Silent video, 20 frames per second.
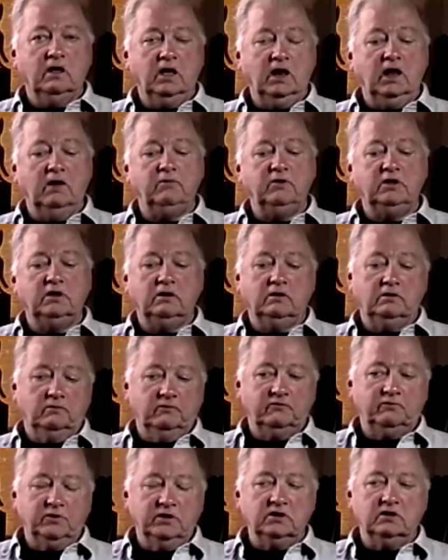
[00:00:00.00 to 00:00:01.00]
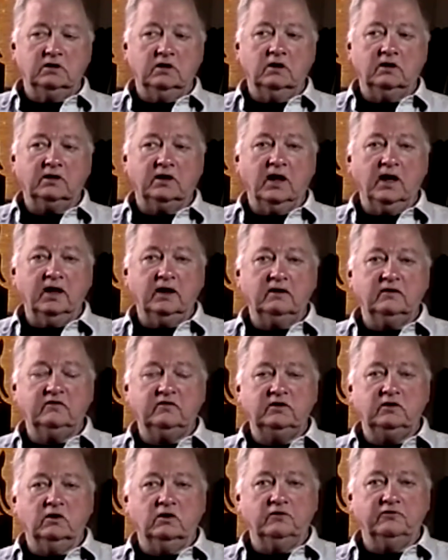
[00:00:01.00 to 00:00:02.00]
And I mean, speaking of
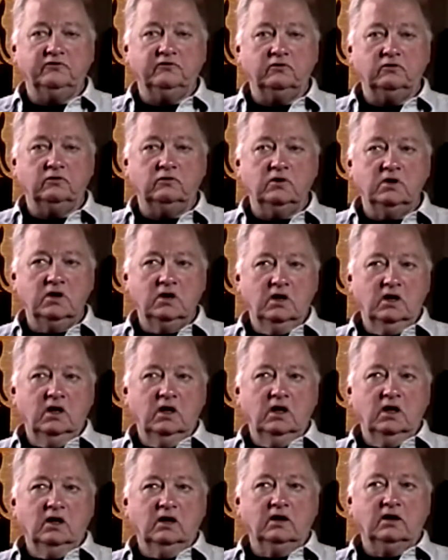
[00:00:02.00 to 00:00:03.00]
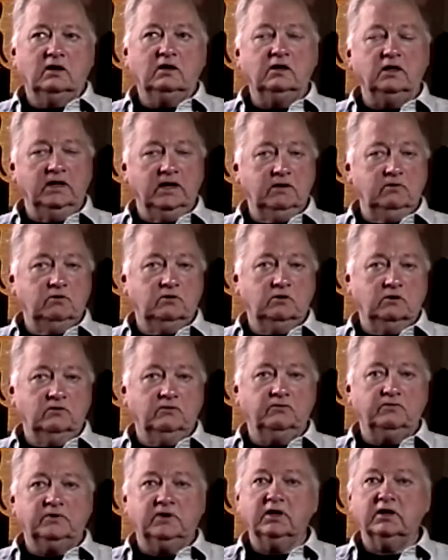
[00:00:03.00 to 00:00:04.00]
narcotics, he also claimed to
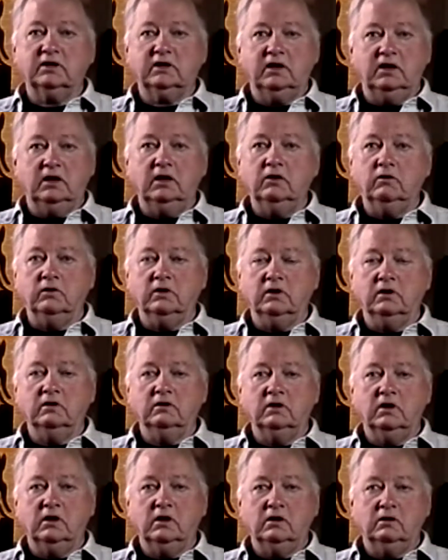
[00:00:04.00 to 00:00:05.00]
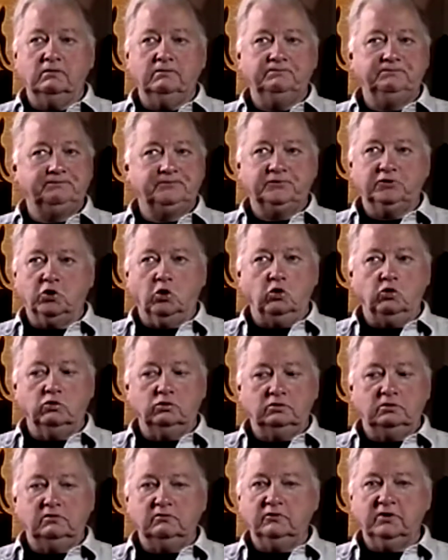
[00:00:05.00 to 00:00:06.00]
have kicked heroin
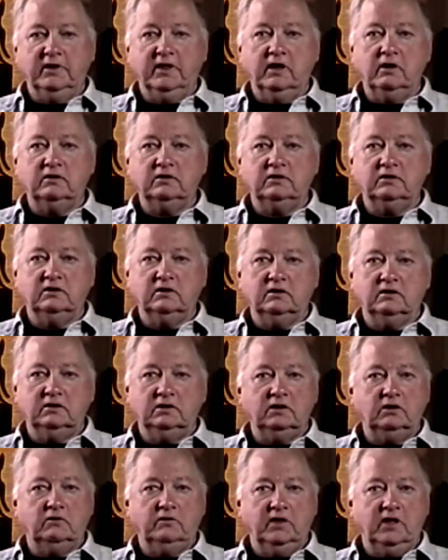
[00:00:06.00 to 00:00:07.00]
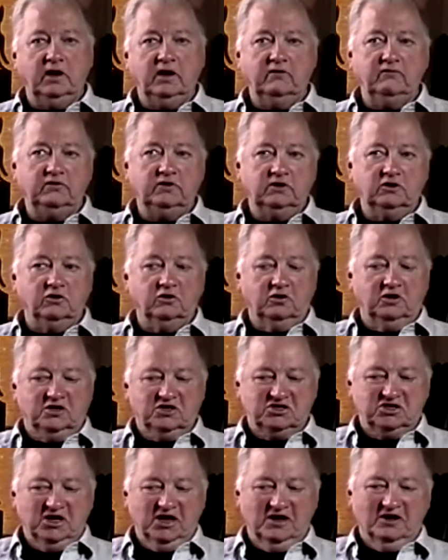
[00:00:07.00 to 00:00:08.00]
cold without without having to go
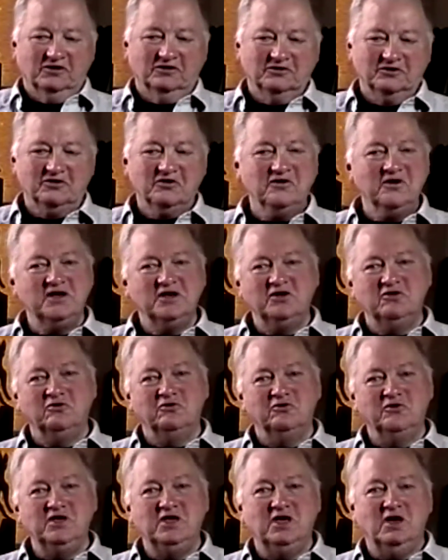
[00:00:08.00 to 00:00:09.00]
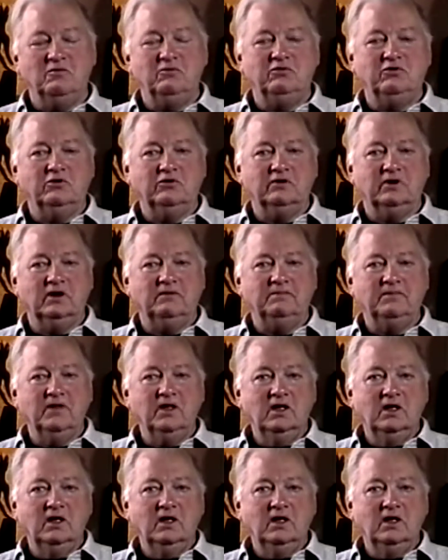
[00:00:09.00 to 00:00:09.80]
to jail or going into a rehab program.